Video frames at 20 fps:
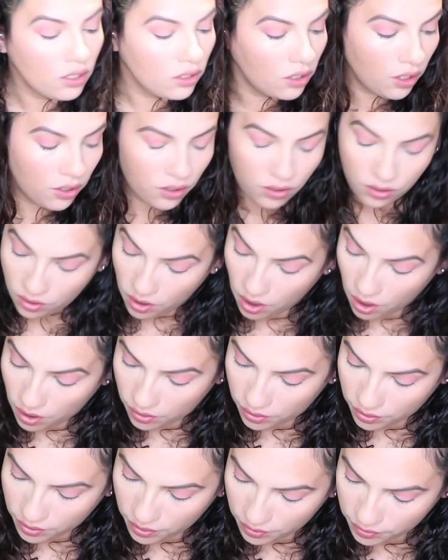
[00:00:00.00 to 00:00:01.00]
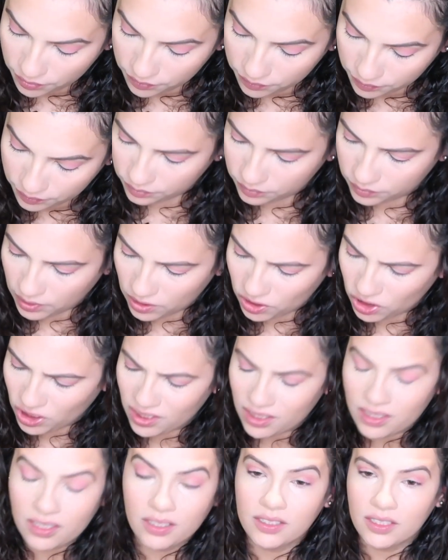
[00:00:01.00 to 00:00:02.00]
another color. And
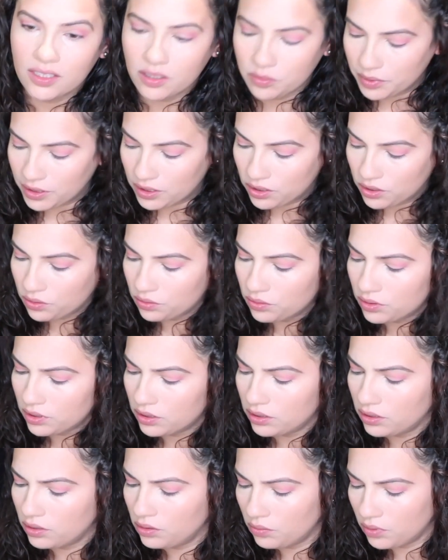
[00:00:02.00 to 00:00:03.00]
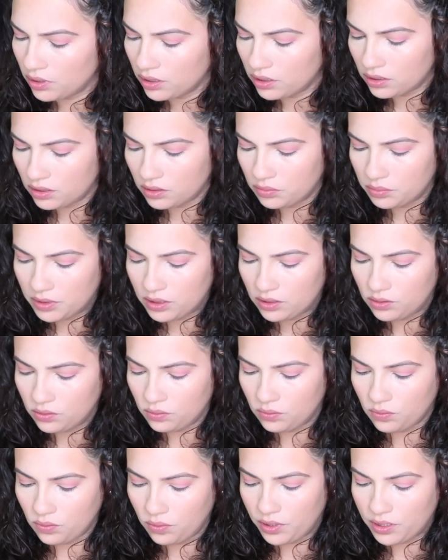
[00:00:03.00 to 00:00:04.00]
just a little bit too because you don't want it to be
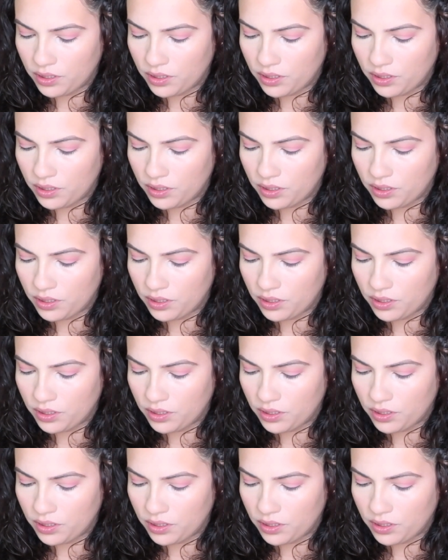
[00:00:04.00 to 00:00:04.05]
too